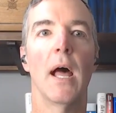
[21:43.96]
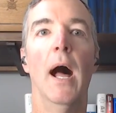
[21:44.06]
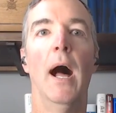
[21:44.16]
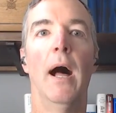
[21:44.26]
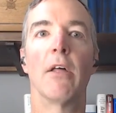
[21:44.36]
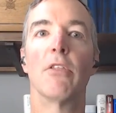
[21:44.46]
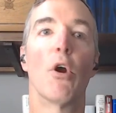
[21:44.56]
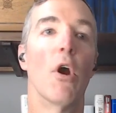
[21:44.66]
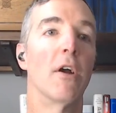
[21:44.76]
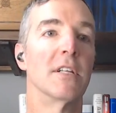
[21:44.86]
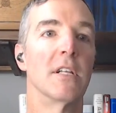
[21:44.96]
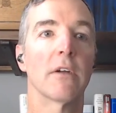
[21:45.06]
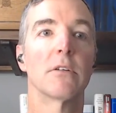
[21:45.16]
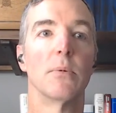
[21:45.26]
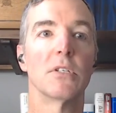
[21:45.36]
There are
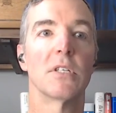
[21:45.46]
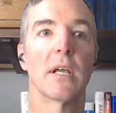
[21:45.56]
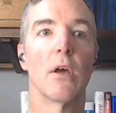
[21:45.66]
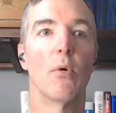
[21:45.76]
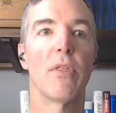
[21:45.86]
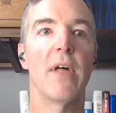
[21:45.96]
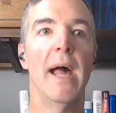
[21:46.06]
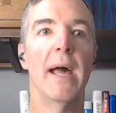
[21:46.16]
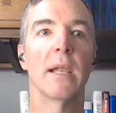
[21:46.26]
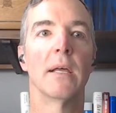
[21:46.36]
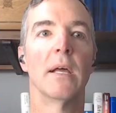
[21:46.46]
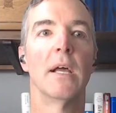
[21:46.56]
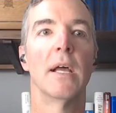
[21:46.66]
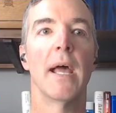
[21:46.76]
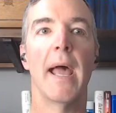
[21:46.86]
deductibles that go with that,
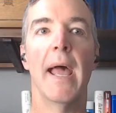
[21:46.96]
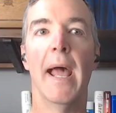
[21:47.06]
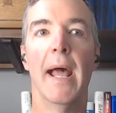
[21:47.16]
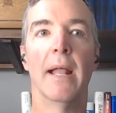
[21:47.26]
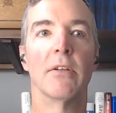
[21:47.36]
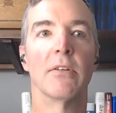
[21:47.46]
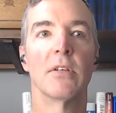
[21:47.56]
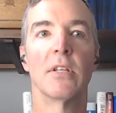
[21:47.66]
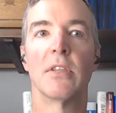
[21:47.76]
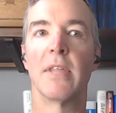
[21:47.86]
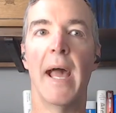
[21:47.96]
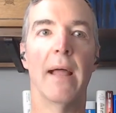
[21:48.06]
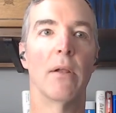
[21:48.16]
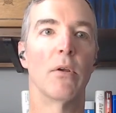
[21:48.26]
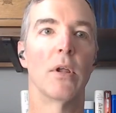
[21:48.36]
and
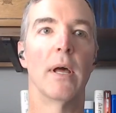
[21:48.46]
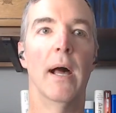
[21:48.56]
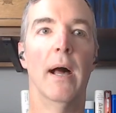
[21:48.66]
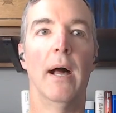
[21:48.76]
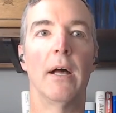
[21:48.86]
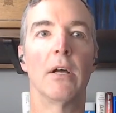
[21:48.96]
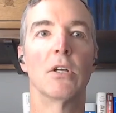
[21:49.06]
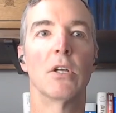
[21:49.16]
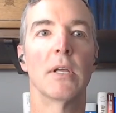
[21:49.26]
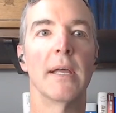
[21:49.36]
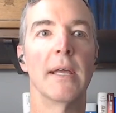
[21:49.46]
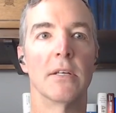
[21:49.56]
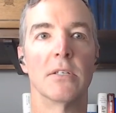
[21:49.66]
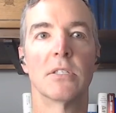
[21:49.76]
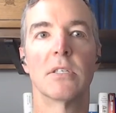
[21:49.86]
that
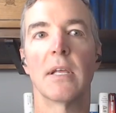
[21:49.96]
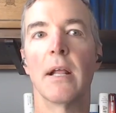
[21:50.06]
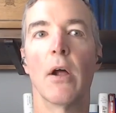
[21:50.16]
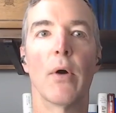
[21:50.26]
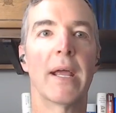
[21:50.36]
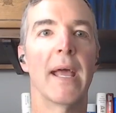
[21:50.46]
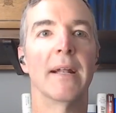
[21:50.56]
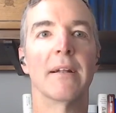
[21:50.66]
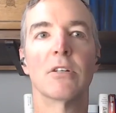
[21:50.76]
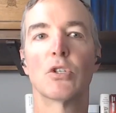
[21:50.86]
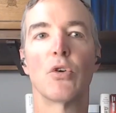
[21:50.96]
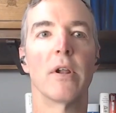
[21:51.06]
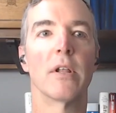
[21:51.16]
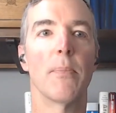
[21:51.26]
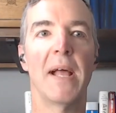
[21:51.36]
is, again,
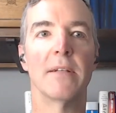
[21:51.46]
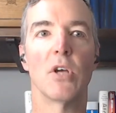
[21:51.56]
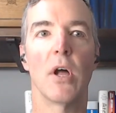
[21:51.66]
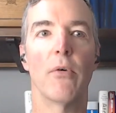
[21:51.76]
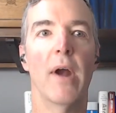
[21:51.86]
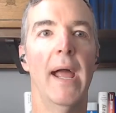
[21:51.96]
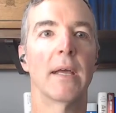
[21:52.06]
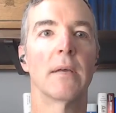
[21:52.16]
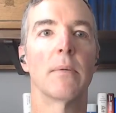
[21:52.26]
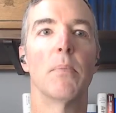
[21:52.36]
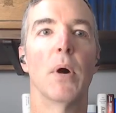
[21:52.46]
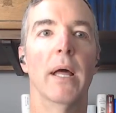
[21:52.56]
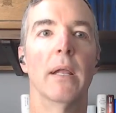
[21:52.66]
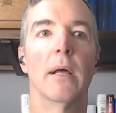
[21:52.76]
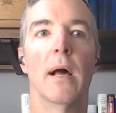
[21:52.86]
sort of depends on rank,
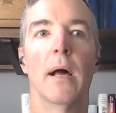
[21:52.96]
but